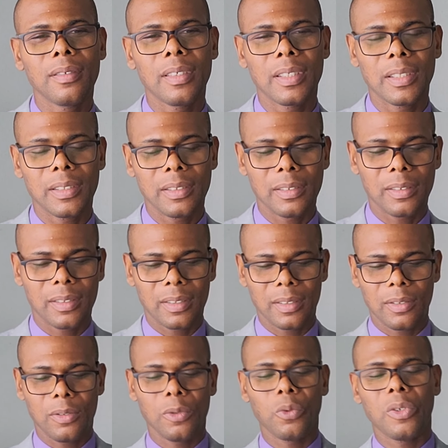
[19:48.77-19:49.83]
And
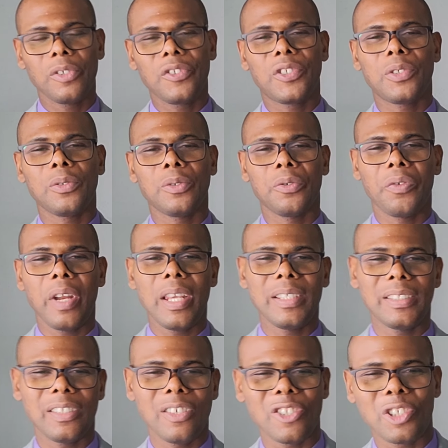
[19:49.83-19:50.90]
you want to
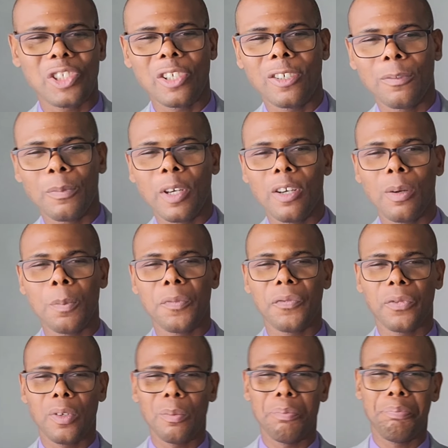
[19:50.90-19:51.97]
raise your thumb up
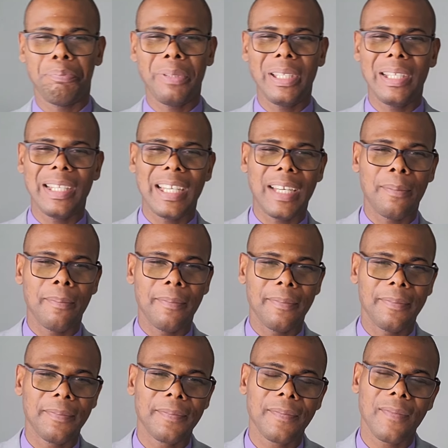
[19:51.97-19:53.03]
for Balaam
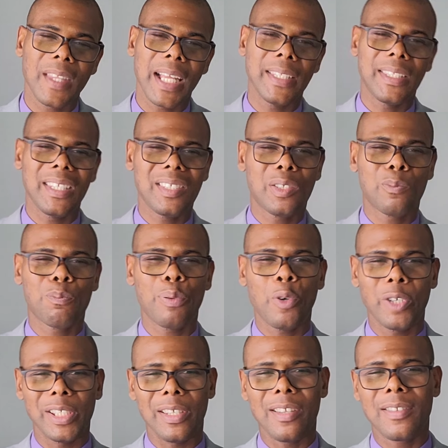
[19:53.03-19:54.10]
at this
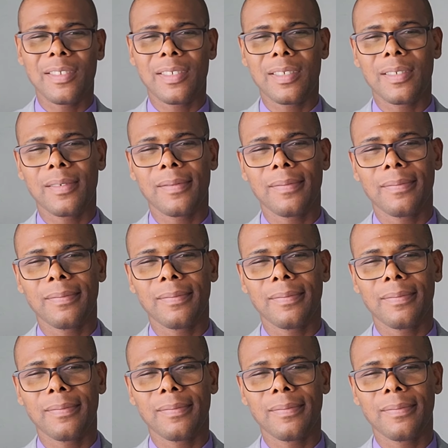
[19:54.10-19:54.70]
point.